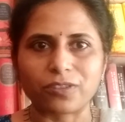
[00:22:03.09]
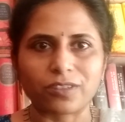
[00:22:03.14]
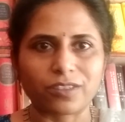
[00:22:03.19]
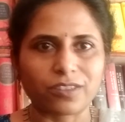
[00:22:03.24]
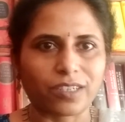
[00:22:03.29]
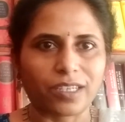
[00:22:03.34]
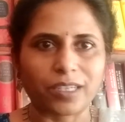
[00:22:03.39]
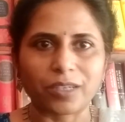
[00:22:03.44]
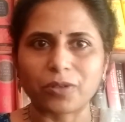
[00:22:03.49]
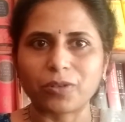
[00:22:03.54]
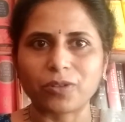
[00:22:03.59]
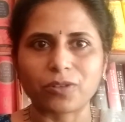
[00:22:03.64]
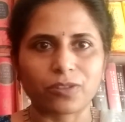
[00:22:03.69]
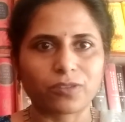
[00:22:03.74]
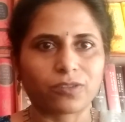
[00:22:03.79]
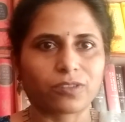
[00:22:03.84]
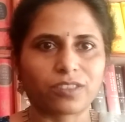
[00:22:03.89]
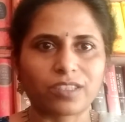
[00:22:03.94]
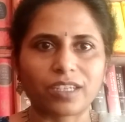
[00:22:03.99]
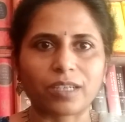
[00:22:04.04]
or the trial court
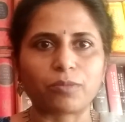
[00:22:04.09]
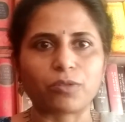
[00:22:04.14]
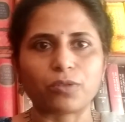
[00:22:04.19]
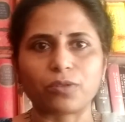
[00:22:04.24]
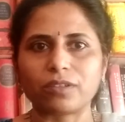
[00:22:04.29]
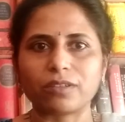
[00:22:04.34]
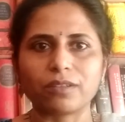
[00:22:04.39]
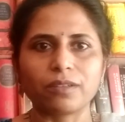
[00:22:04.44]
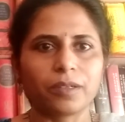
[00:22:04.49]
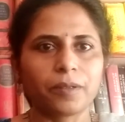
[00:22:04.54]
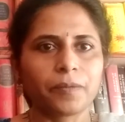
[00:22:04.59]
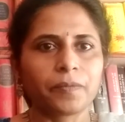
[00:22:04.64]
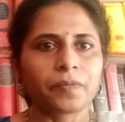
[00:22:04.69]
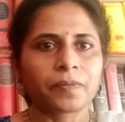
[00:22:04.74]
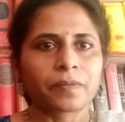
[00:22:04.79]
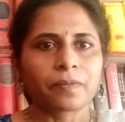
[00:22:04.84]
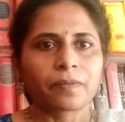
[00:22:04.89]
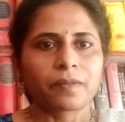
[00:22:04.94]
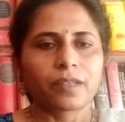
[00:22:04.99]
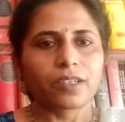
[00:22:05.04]
or the tribunal,
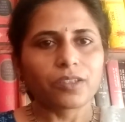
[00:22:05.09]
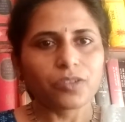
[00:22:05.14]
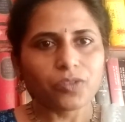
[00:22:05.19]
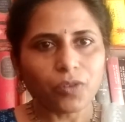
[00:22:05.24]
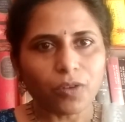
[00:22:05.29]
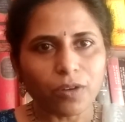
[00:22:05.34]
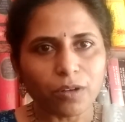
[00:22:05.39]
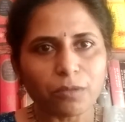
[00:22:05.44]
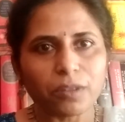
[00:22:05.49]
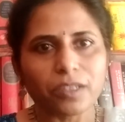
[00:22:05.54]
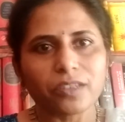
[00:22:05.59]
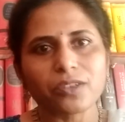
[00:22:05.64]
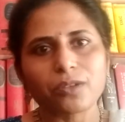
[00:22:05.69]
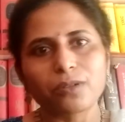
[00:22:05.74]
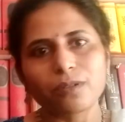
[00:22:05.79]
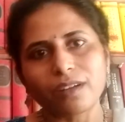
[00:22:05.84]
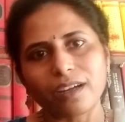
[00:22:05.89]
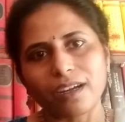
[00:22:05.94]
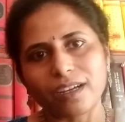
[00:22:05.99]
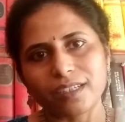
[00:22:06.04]
it is always a
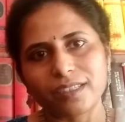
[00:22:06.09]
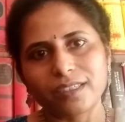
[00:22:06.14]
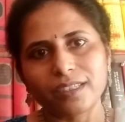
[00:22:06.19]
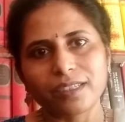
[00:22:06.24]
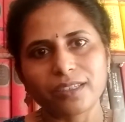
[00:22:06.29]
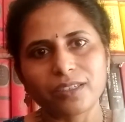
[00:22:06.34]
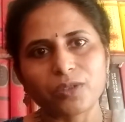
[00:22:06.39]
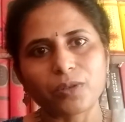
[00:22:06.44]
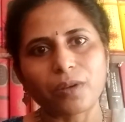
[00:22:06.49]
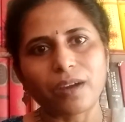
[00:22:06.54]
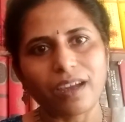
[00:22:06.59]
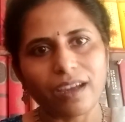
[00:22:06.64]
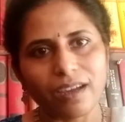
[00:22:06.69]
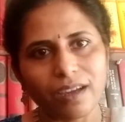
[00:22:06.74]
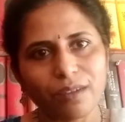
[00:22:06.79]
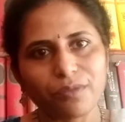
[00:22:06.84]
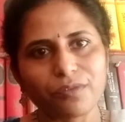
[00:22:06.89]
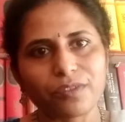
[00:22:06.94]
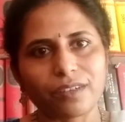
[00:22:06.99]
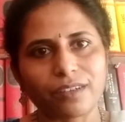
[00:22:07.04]
good idea to
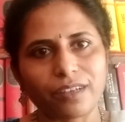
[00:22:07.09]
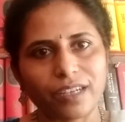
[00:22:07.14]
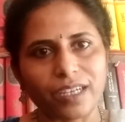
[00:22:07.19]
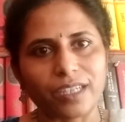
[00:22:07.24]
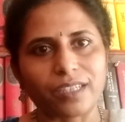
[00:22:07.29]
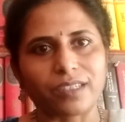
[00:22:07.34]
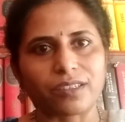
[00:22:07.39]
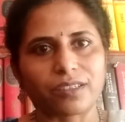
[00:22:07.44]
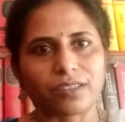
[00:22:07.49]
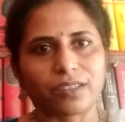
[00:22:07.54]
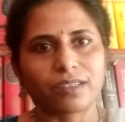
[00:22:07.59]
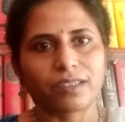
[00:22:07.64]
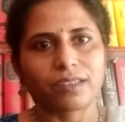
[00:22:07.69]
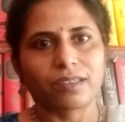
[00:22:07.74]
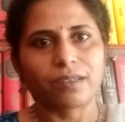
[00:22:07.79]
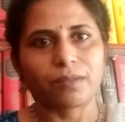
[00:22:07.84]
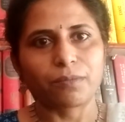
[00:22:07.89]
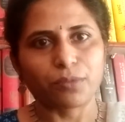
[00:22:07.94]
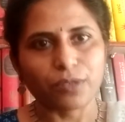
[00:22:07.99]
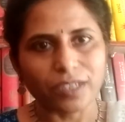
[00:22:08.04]
have the client
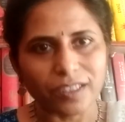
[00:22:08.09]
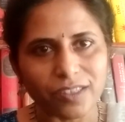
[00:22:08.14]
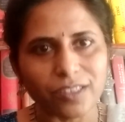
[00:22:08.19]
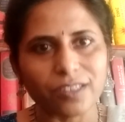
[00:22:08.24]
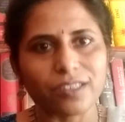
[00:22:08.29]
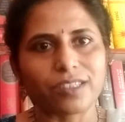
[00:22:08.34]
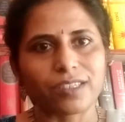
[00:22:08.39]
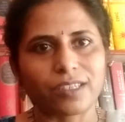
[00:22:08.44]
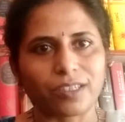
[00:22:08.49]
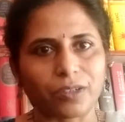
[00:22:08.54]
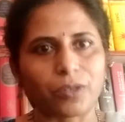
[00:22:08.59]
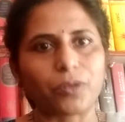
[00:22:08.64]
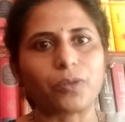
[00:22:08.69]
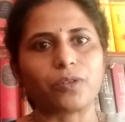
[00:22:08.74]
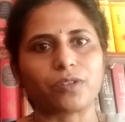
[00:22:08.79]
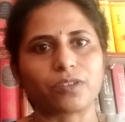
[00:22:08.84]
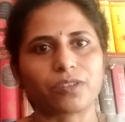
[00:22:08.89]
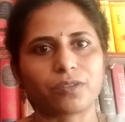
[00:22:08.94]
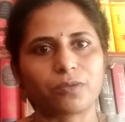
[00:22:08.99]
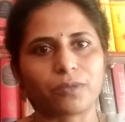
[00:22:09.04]
present in
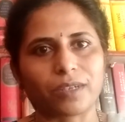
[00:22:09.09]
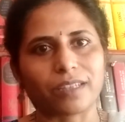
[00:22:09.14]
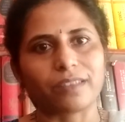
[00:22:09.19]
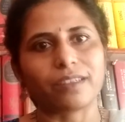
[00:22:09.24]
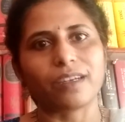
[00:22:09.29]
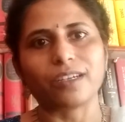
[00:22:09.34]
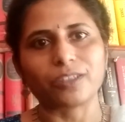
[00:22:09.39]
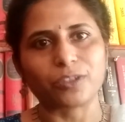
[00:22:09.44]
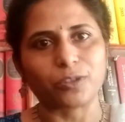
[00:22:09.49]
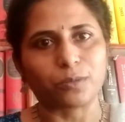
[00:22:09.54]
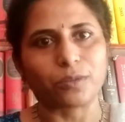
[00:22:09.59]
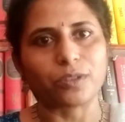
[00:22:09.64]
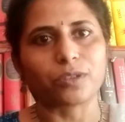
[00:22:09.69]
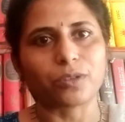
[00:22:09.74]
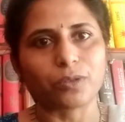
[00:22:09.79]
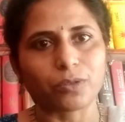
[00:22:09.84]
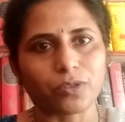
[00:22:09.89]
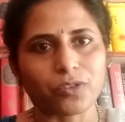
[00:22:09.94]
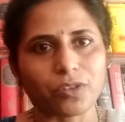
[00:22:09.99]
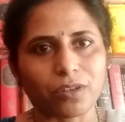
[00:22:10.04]
court while the
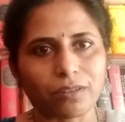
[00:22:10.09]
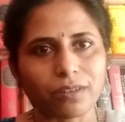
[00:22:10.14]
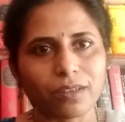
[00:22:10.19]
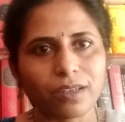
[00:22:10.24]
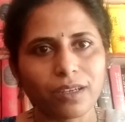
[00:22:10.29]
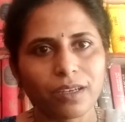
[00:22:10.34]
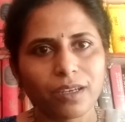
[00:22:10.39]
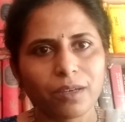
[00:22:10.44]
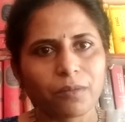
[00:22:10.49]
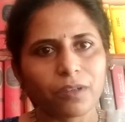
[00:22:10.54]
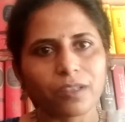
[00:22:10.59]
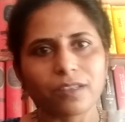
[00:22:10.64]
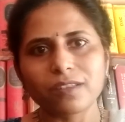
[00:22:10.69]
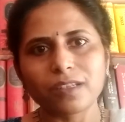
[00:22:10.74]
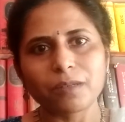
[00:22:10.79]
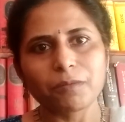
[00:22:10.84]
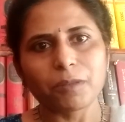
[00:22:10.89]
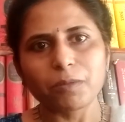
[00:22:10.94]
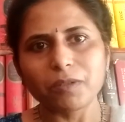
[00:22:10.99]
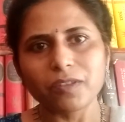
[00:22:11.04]
argument goes on, because
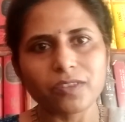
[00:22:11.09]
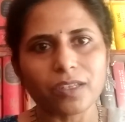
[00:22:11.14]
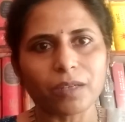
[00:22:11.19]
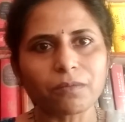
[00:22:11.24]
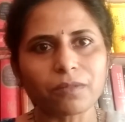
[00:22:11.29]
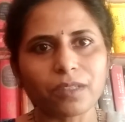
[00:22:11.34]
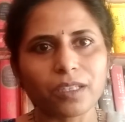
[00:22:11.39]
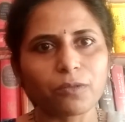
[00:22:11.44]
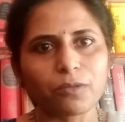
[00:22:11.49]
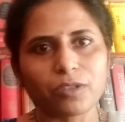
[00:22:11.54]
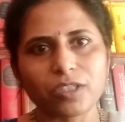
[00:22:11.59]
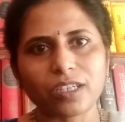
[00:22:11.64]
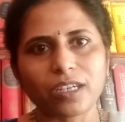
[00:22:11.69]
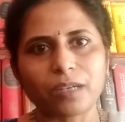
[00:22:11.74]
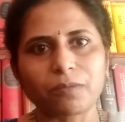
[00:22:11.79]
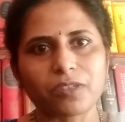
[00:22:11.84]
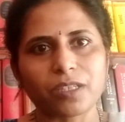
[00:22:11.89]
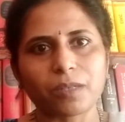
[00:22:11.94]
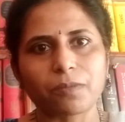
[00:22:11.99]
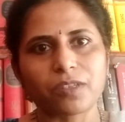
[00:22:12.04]
there may be something which
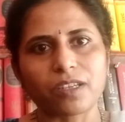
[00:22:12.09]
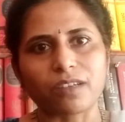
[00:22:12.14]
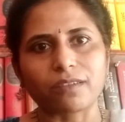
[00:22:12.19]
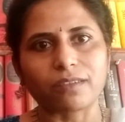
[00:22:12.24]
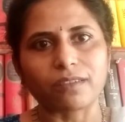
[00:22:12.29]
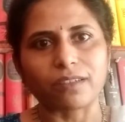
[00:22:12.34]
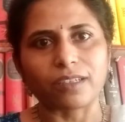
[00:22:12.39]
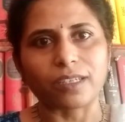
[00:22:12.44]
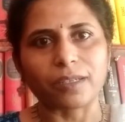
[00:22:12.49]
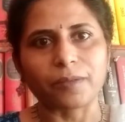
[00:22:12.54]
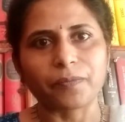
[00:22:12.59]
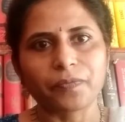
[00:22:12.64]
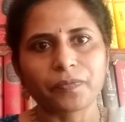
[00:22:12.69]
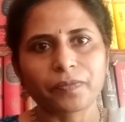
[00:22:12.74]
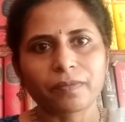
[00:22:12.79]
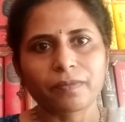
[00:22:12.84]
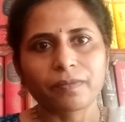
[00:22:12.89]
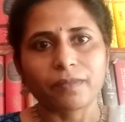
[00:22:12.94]
comes up suddenly.